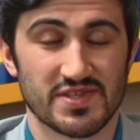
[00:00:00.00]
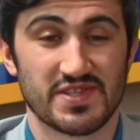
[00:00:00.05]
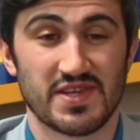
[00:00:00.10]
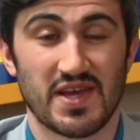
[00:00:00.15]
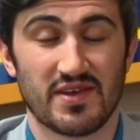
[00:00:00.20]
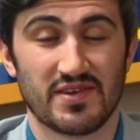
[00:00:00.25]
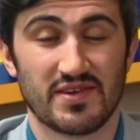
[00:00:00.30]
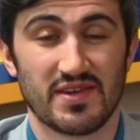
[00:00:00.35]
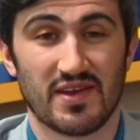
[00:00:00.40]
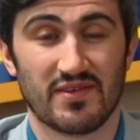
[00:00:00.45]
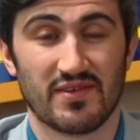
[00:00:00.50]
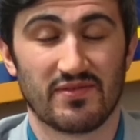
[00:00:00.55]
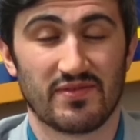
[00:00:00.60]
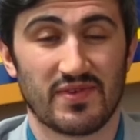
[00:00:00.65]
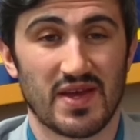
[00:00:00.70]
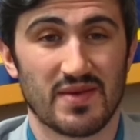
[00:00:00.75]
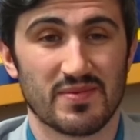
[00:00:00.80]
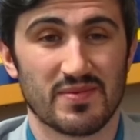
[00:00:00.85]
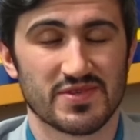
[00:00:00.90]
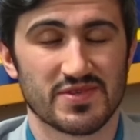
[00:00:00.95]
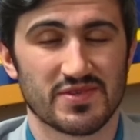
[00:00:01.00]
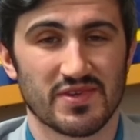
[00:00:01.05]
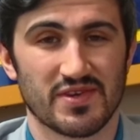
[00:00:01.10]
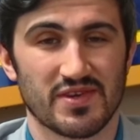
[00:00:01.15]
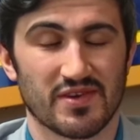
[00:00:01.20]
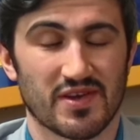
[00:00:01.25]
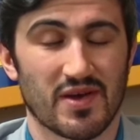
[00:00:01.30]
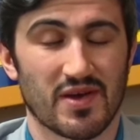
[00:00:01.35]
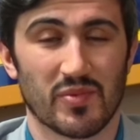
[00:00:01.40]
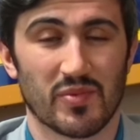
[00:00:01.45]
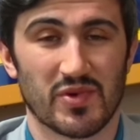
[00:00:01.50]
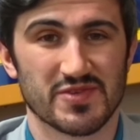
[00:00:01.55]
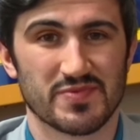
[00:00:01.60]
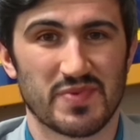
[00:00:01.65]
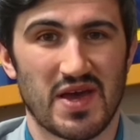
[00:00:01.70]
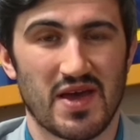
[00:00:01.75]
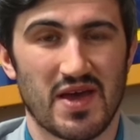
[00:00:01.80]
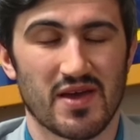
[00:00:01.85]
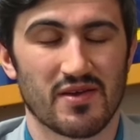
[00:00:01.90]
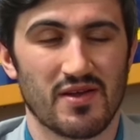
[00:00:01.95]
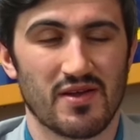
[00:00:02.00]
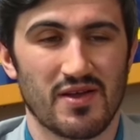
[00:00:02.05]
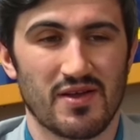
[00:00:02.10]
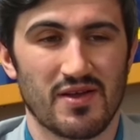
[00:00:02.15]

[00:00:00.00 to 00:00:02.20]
CNN, famously, a couple months back,